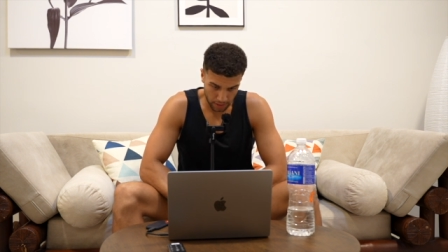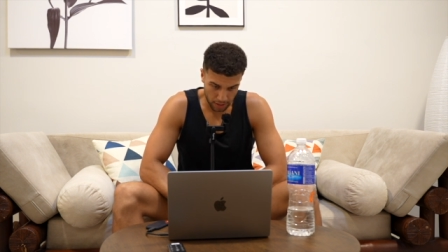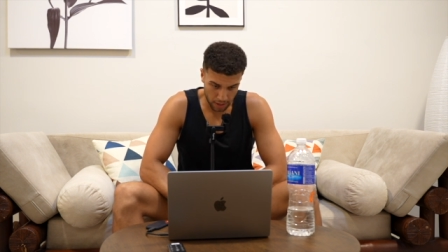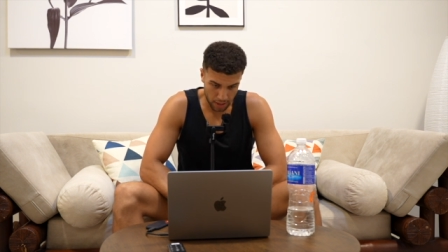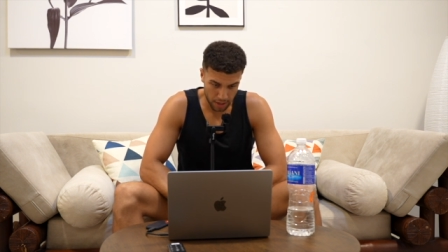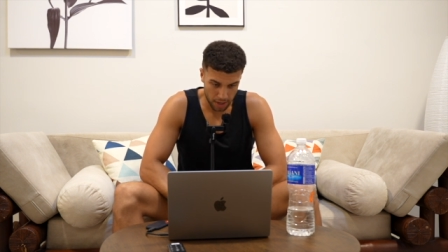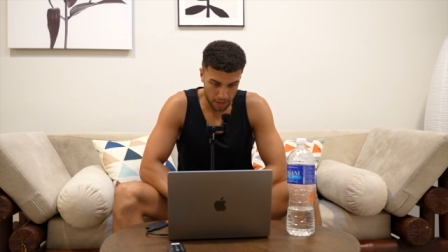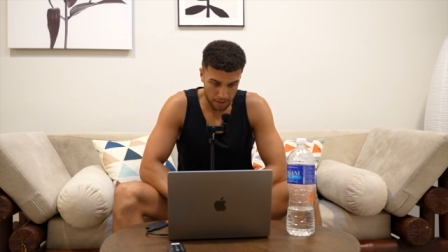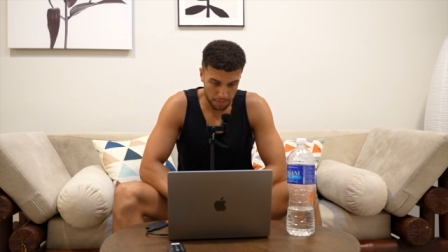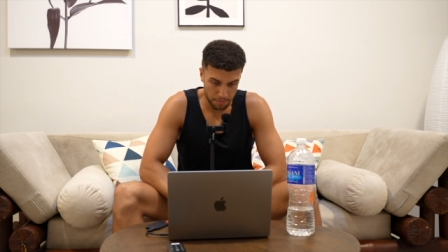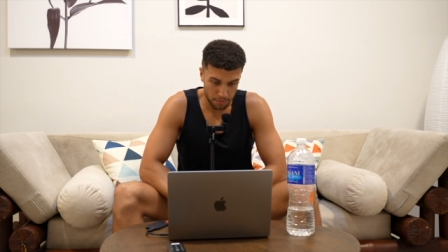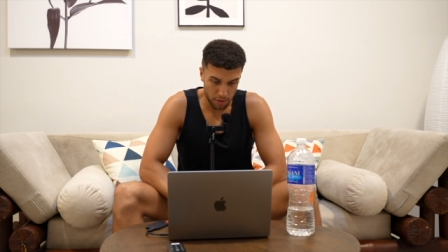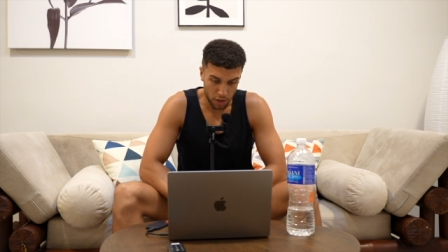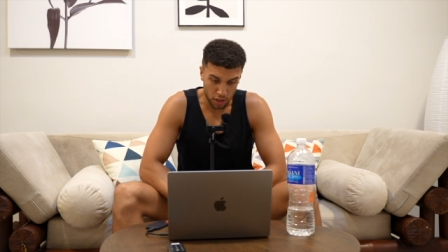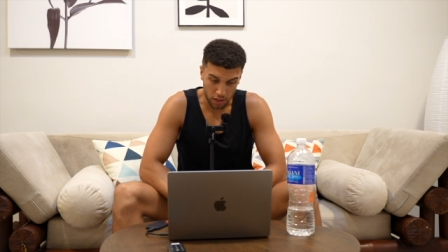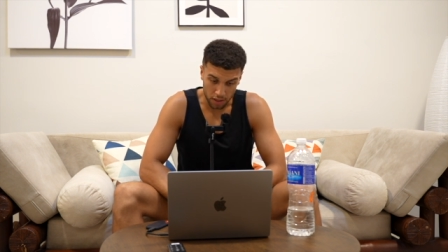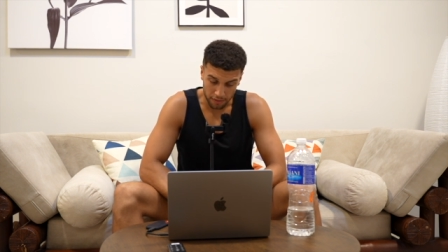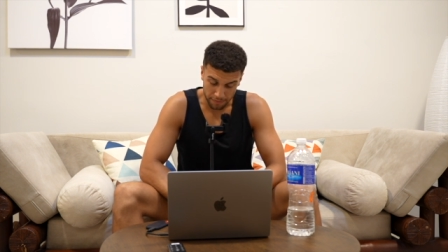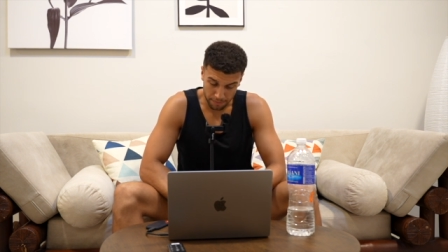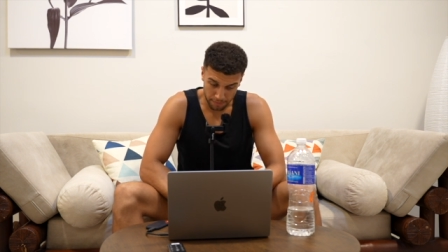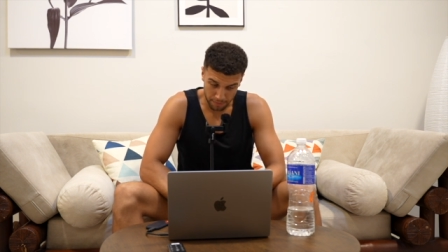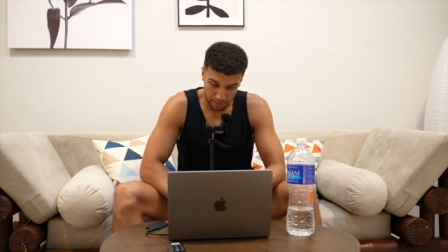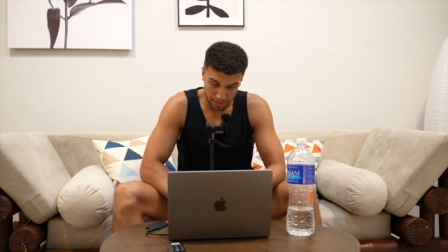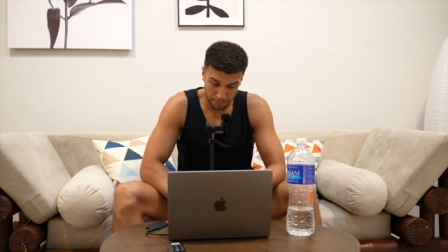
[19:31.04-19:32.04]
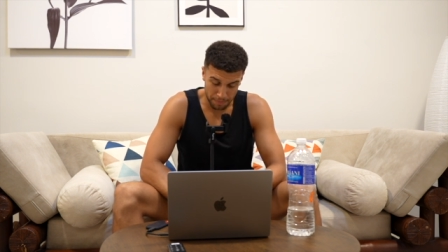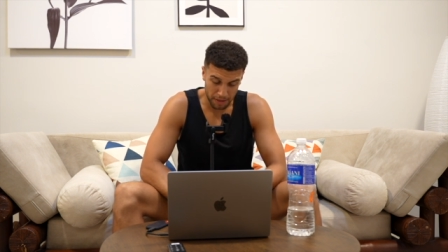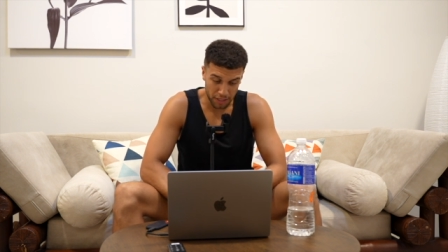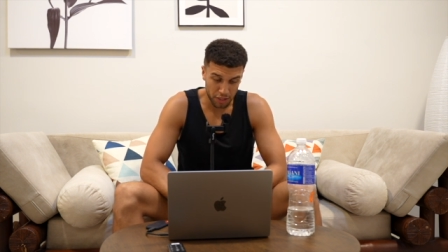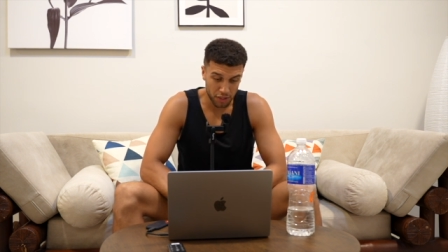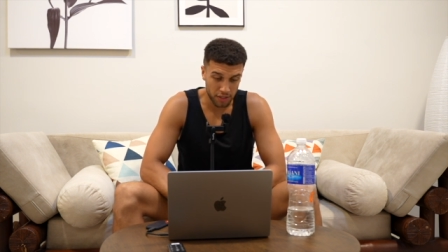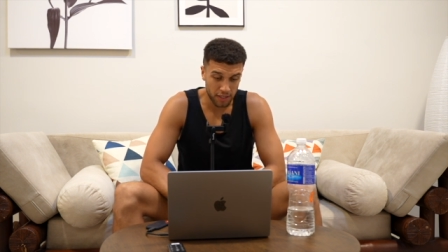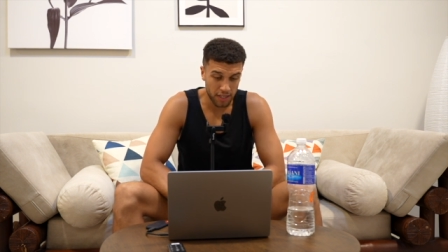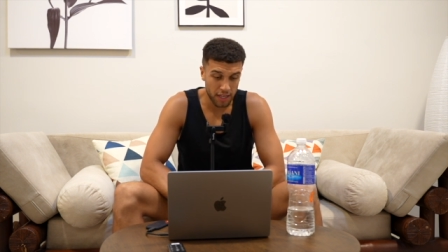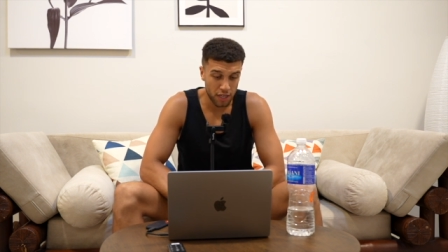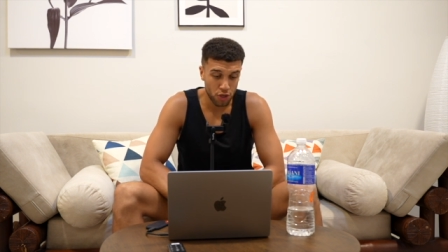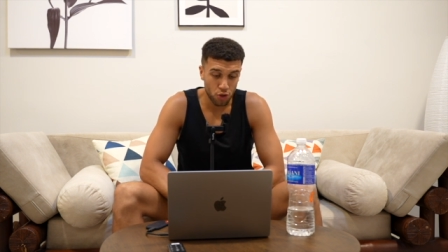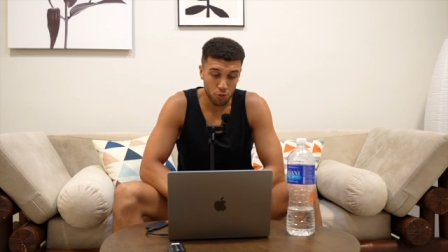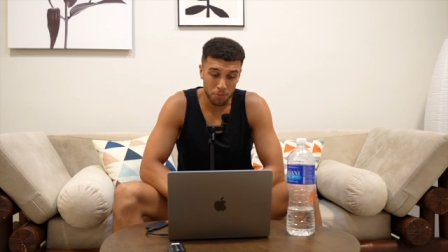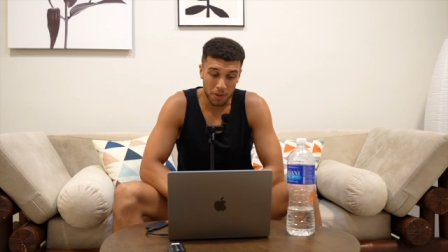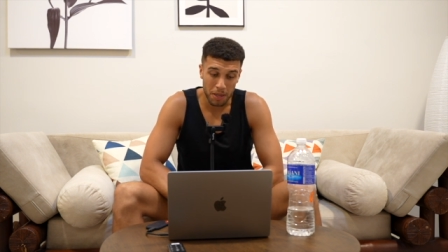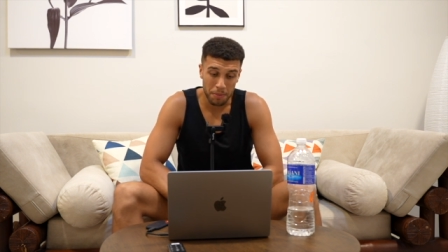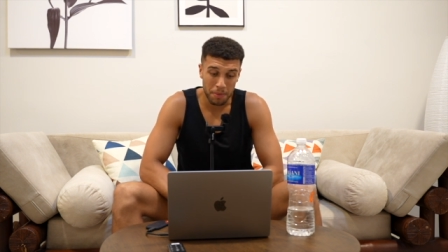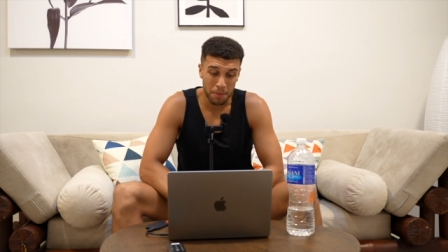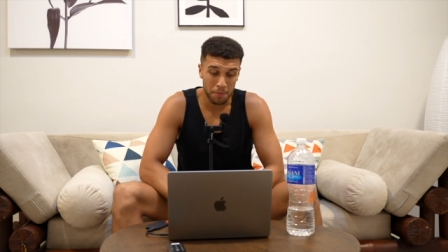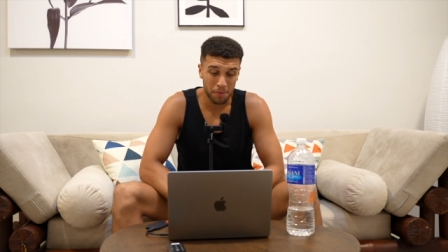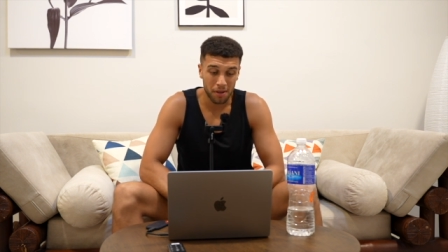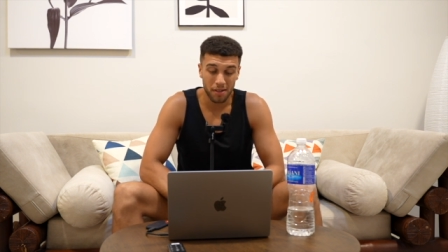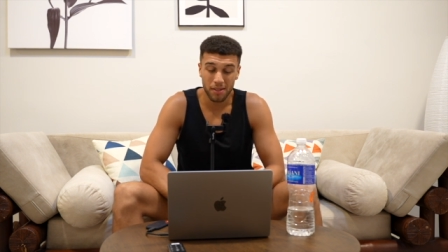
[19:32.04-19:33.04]
um, like I've mentioned here, you'll
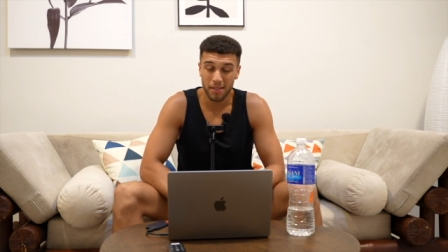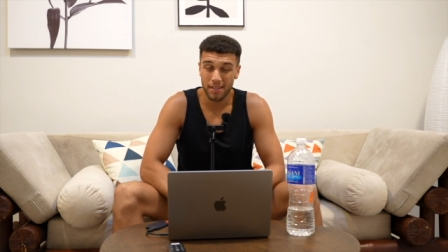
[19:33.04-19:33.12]
meet people on